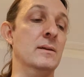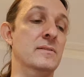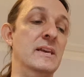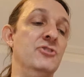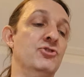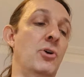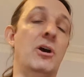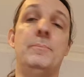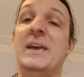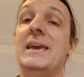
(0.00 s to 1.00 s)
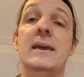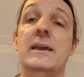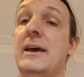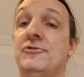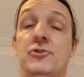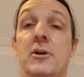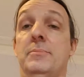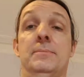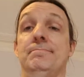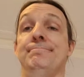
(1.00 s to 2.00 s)
D sharp, E, and F sharp.
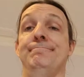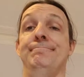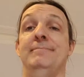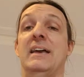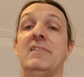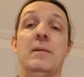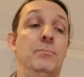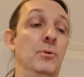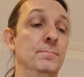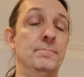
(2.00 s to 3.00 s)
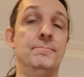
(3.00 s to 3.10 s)
That's simple.